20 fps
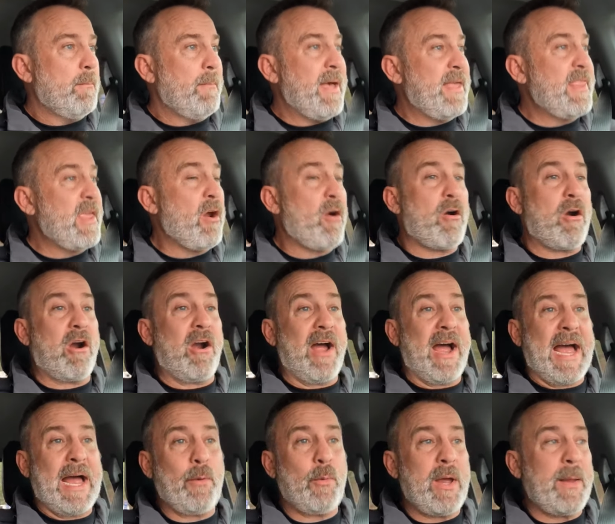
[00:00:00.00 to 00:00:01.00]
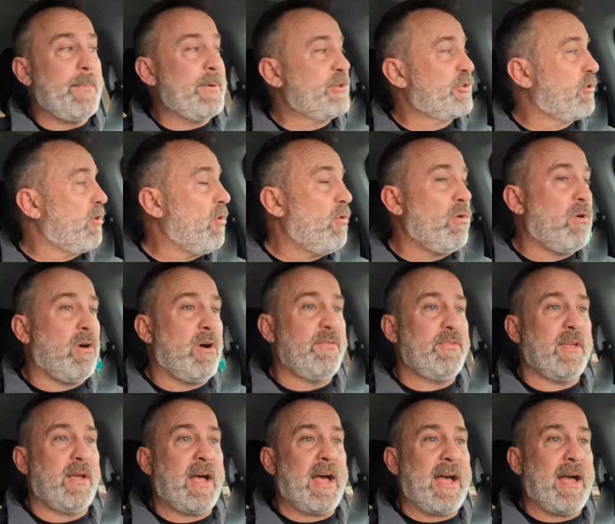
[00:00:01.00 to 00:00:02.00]
Man, there are highway patrol
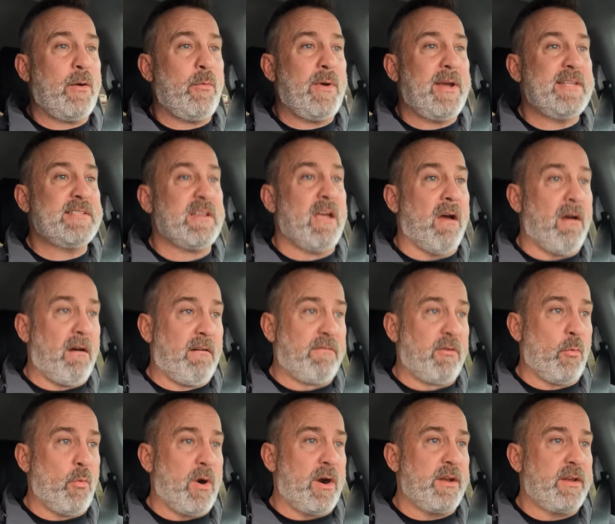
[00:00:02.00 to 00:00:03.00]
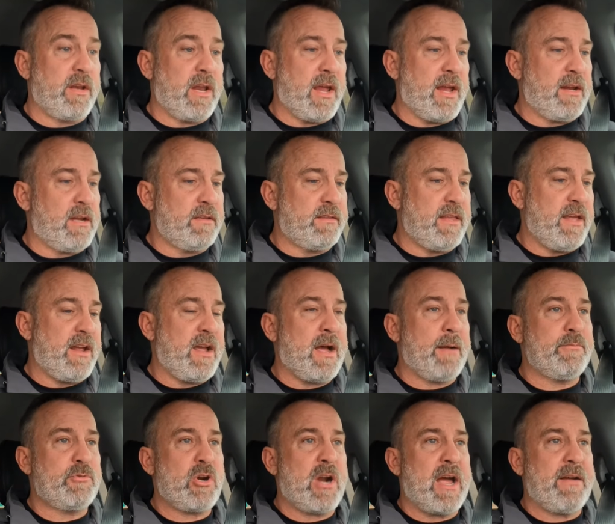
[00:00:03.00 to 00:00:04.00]
on the highways everywhere today. Good thing
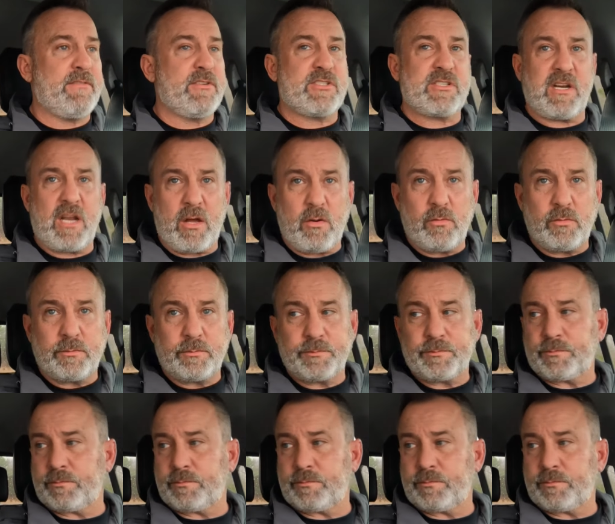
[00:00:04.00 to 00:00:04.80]
I'm driving slow.